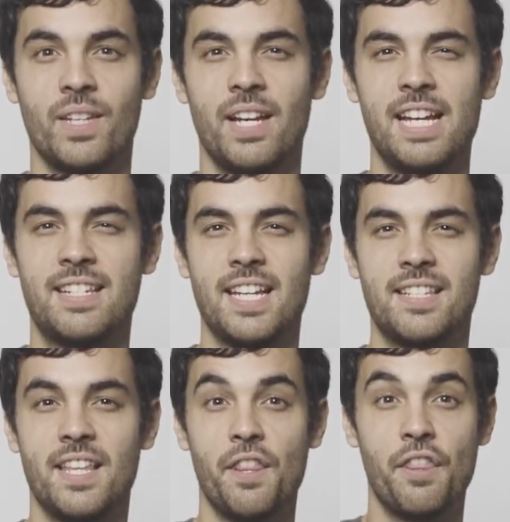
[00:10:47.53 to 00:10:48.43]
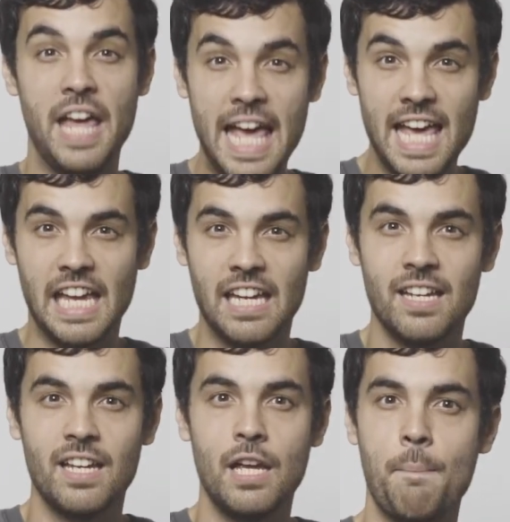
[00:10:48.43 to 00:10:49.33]
He says that they
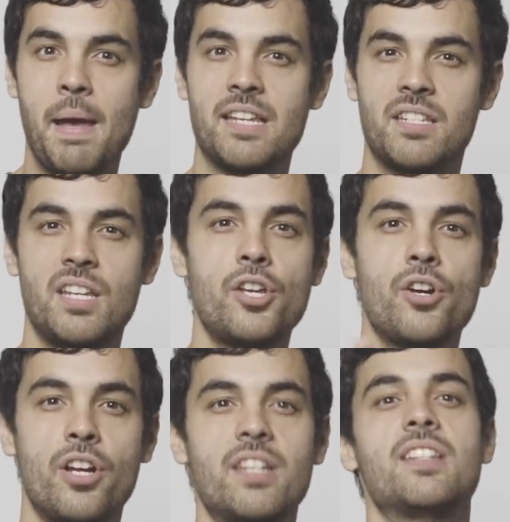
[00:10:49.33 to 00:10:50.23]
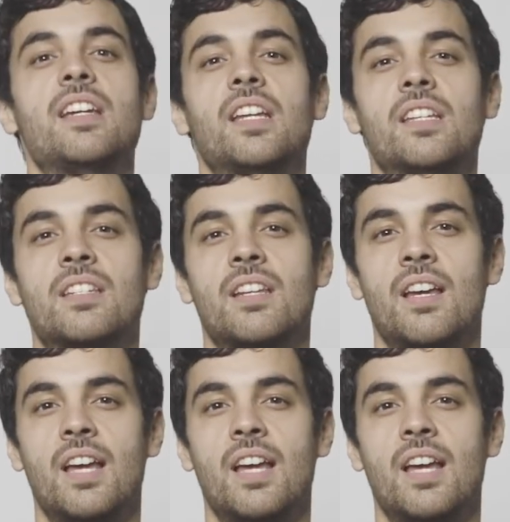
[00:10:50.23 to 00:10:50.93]
may see your good deeds